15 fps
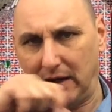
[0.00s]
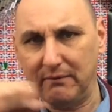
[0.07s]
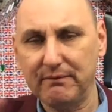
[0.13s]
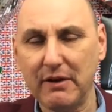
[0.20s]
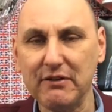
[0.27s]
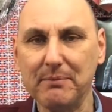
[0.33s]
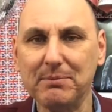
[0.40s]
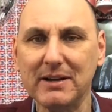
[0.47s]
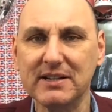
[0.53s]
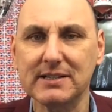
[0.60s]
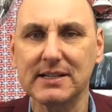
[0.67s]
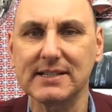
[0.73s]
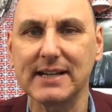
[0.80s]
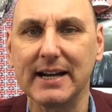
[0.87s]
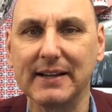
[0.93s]
I'm very pleased
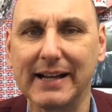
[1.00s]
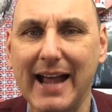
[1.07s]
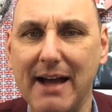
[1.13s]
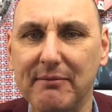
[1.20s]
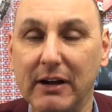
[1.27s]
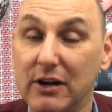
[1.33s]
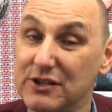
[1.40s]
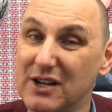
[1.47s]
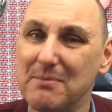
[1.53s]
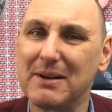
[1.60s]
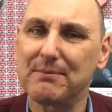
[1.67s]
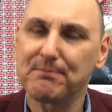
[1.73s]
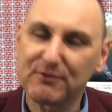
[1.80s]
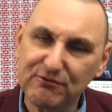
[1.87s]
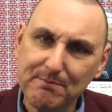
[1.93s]
to say the caravan because I'm
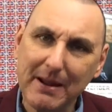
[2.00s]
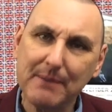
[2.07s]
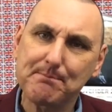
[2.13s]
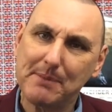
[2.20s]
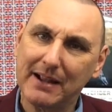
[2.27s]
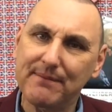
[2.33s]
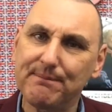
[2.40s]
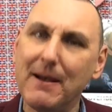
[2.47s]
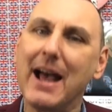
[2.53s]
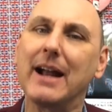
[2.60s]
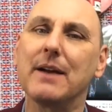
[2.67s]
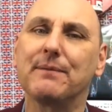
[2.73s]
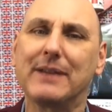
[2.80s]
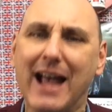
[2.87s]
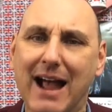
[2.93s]
a big, big
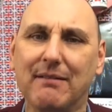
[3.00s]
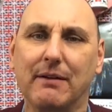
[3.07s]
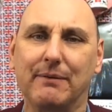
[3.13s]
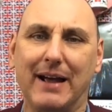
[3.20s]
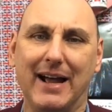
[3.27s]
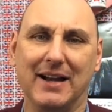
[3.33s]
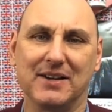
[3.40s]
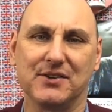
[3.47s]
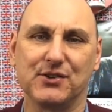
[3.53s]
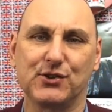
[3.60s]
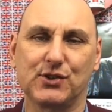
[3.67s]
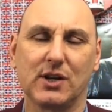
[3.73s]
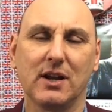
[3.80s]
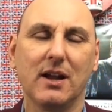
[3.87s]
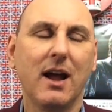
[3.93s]
fan of
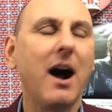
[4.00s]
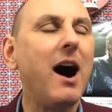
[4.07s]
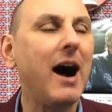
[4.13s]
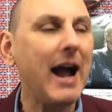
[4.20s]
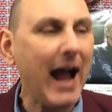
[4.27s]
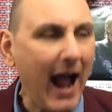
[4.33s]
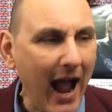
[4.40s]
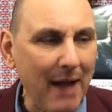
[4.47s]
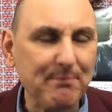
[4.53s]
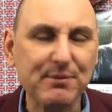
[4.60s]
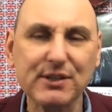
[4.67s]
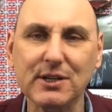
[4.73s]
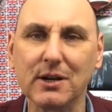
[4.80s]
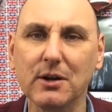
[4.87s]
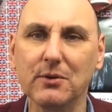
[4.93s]
caravans. I
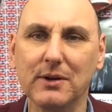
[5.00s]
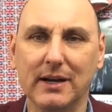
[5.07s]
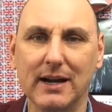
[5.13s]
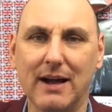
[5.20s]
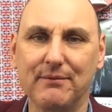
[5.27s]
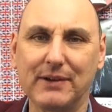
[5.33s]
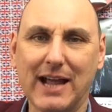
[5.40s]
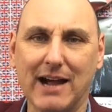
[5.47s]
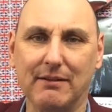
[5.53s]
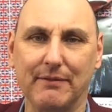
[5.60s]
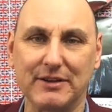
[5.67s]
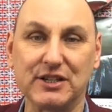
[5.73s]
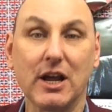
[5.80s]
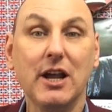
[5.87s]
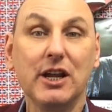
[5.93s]
absolutely love
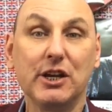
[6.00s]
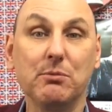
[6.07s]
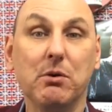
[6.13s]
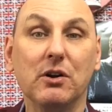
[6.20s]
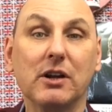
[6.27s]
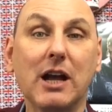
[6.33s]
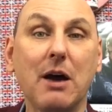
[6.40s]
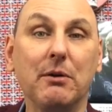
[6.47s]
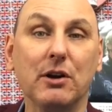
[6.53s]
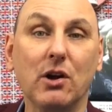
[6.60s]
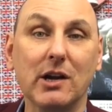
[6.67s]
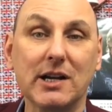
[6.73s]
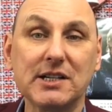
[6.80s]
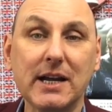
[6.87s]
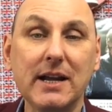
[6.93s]
caravans. You want to go on
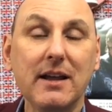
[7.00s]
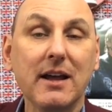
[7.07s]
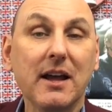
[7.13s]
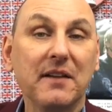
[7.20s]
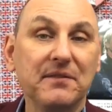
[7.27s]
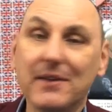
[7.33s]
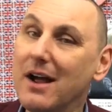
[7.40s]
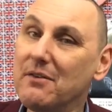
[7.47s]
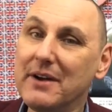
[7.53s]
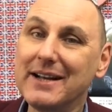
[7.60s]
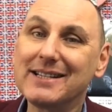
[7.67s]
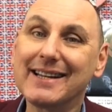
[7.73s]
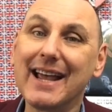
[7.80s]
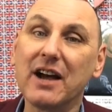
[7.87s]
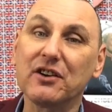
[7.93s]
holiday? No
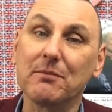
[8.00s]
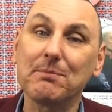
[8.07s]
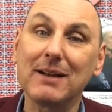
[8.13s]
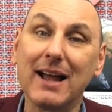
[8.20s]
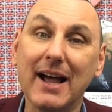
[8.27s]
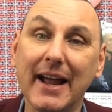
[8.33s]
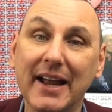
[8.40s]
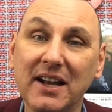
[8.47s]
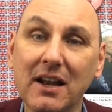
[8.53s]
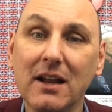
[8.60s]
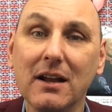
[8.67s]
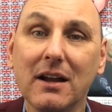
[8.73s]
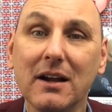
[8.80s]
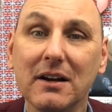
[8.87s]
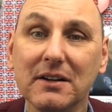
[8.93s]
need to get on a plane.
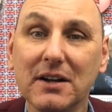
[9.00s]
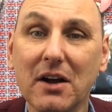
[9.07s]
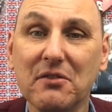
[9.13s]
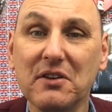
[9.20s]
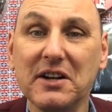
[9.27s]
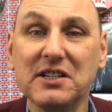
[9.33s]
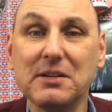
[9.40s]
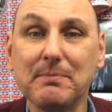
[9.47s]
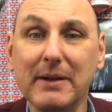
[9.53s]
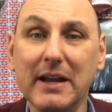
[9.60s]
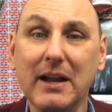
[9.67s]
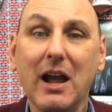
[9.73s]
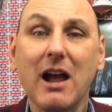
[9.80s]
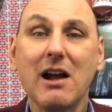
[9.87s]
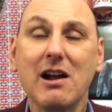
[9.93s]
No need to
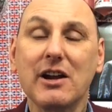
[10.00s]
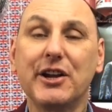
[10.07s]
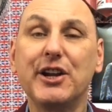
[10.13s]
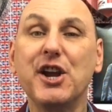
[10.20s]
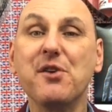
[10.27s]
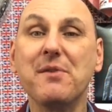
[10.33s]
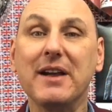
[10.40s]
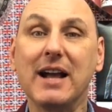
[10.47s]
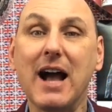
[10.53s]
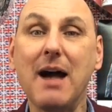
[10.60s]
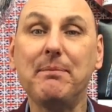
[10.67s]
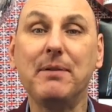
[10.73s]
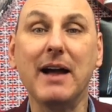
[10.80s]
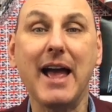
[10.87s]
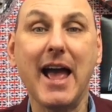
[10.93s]
be queuing
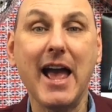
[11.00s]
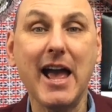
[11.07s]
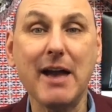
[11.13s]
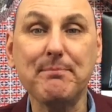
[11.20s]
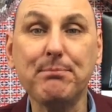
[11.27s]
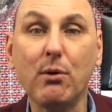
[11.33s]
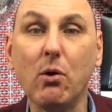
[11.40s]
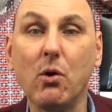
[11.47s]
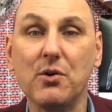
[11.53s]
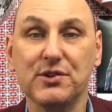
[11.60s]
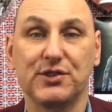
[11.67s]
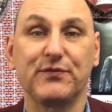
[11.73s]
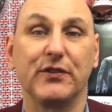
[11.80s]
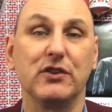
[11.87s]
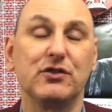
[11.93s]
up at
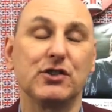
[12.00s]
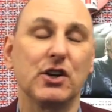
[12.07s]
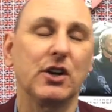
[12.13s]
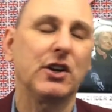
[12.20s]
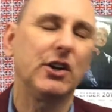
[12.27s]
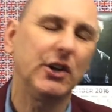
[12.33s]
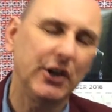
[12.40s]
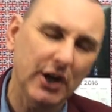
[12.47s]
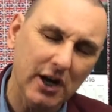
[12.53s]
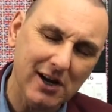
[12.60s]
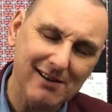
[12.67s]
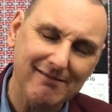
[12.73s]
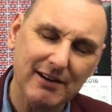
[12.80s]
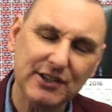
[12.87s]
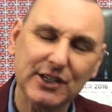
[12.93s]
airports through
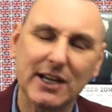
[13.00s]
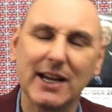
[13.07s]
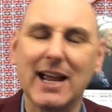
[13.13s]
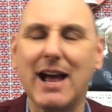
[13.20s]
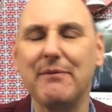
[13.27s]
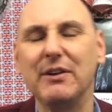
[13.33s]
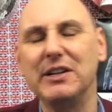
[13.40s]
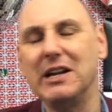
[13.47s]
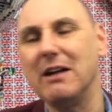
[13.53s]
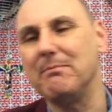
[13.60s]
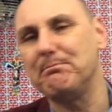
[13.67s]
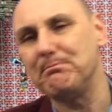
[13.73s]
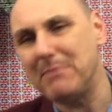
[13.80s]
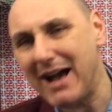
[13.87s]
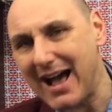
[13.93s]
security, having your
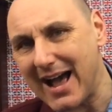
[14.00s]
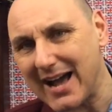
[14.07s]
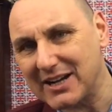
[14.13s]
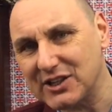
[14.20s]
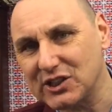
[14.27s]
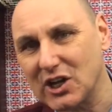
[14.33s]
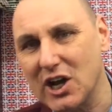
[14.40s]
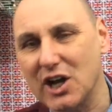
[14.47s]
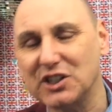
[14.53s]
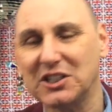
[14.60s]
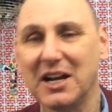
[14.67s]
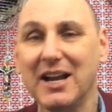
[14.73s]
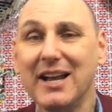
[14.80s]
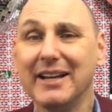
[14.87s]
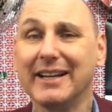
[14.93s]
bag searched,
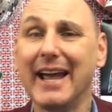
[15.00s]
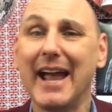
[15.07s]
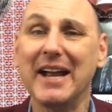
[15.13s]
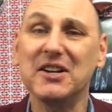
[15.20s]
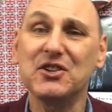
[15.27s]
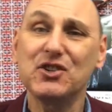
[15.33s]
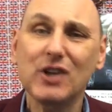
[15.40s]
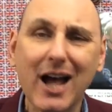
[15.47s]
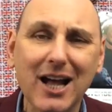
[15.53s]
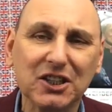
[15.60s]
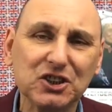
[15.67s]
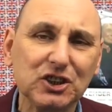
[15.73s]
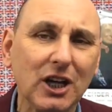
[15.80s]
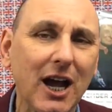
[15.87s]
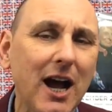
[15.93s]
getting
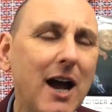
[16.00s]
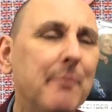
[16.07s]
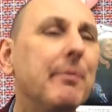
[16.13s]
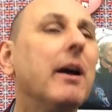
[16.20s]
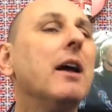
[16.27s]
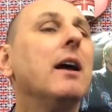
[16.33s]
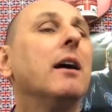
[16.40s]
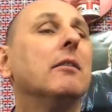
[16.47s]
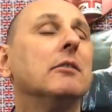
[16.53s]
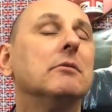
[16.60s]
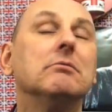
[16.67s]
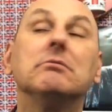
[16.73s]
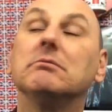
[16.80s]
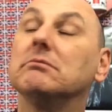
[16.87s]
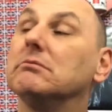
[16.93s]
touched up.
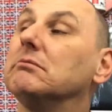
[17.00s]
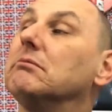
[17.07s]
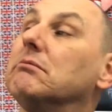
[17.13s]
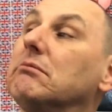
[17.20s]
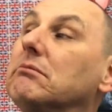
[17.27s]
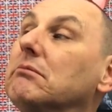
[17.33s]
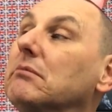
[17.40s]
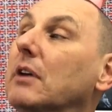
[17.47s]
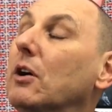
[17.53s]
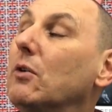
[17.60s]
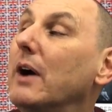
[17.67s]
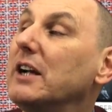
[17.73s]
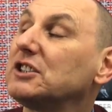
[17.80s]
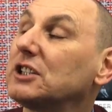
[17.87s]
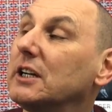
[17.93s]

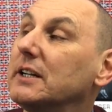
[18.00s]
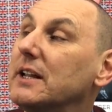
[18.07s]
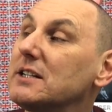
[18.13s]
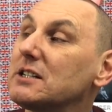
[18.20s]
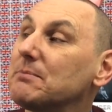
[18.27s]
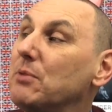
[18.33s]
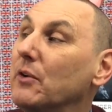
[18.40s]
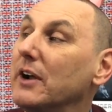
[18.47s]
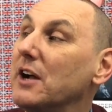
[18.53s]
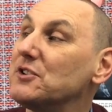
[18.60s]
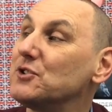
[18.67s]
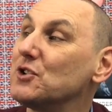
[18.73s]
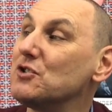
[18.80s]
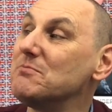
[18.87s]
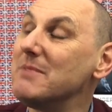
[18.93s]
Oh, actually, that's a point. I
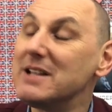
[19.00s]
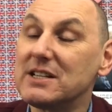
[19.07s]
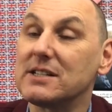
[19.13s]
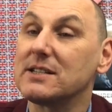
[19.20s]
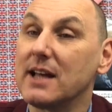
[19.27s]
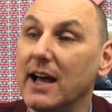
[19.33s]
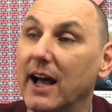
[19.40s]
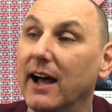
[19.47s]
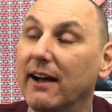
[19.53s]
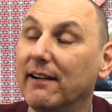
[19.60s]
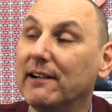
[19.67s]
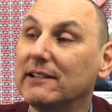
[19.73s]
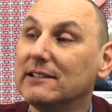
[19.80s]
do miss that.